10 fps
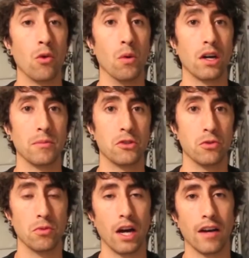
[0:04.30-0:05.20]
Welcome
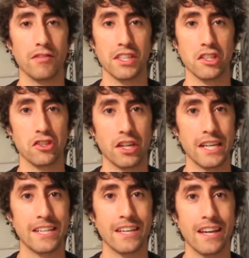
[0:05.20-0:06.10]
to Raw Vegan
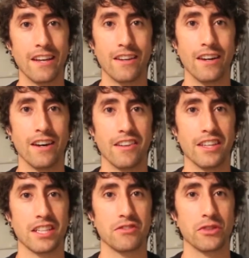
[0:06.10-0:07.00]
Training again.
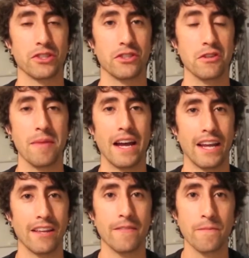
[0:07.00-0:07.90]
Thanks for tuning back
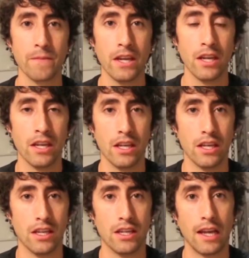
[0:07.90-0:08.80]
in.
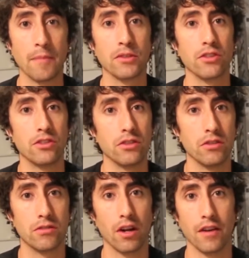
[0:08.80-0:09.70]
In episode 2
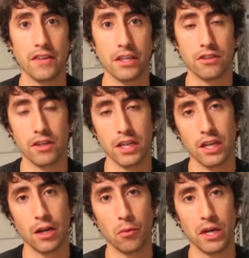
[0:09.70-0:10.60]
of Raw Vegan Training,
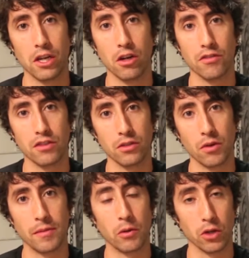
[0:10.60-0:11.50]
I went over
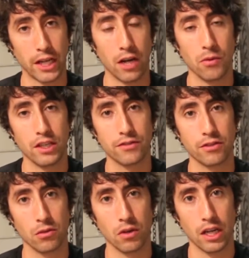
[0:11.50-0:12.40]
what my workout was
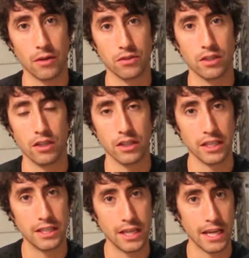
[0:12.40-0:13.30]
for what I was
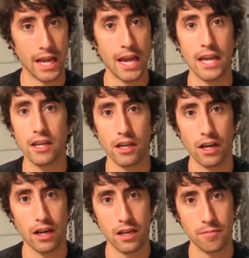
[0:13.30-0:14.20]
calling day
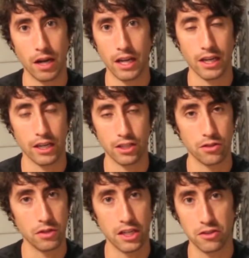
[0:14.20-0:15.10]
A in my kind of
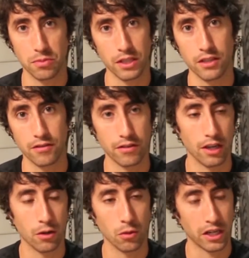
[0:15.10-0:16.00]
2-day split
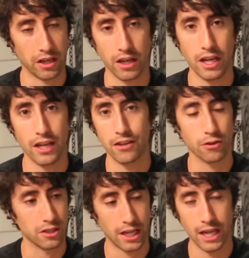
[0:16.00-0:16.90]
of workout A
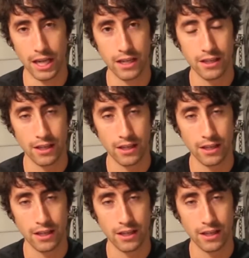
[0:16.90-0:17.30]
or day